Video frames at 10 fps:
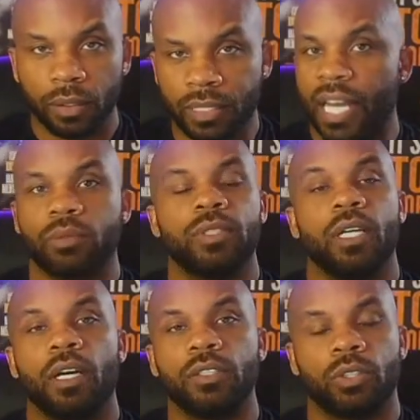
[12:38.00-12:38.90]
tax
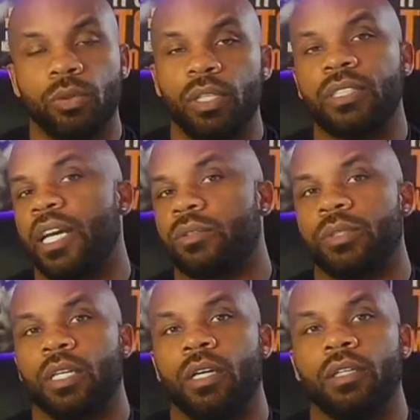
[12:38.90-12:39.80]
returns, two year tax
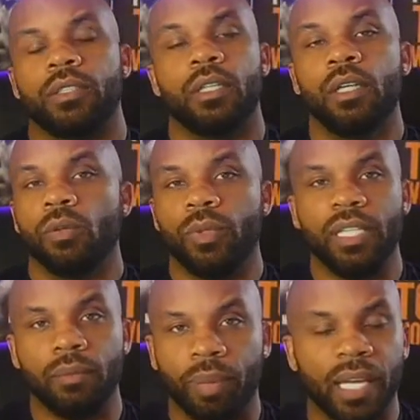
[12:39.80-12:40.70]
returns. We
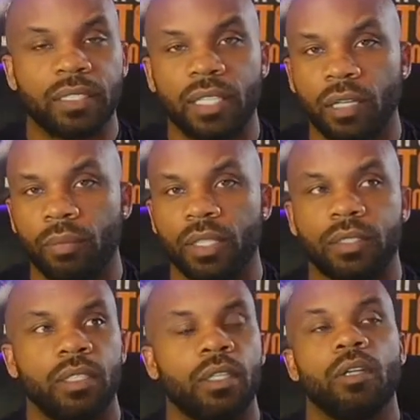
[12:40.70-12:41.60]
need bank
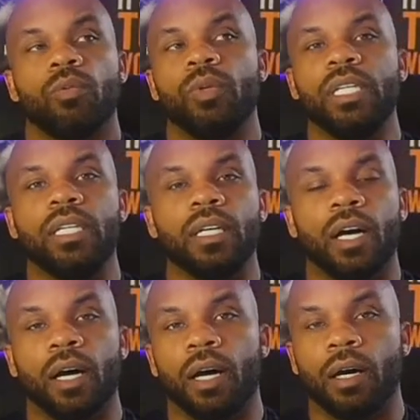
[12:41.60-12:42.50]
statements. We need
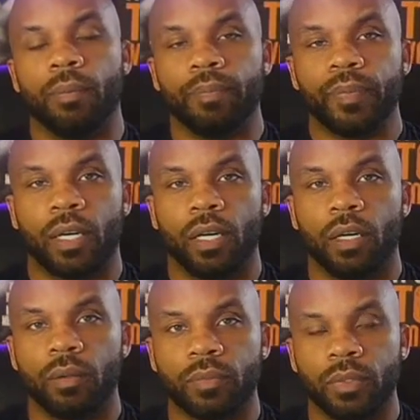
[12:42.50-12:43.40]
um,
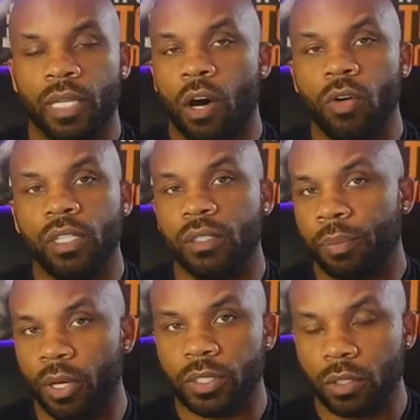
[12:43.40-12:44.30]
uh, not only
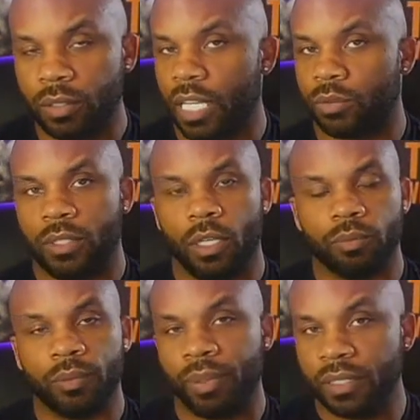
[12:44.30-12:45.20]
personal tax
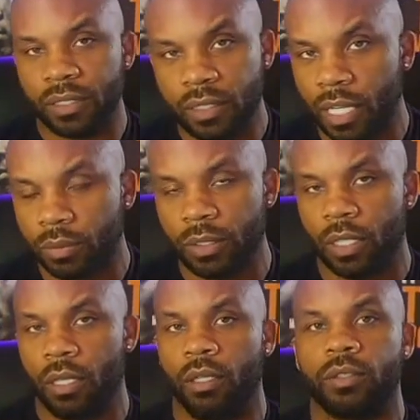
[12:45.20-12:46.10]
returns, but business tax
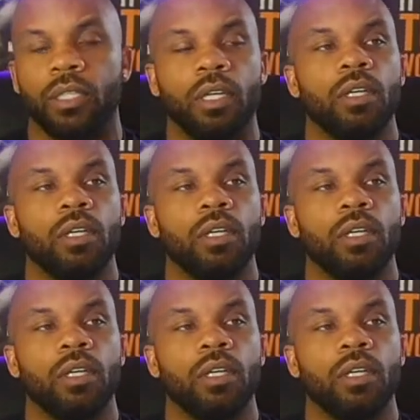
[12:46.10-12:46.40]
returns.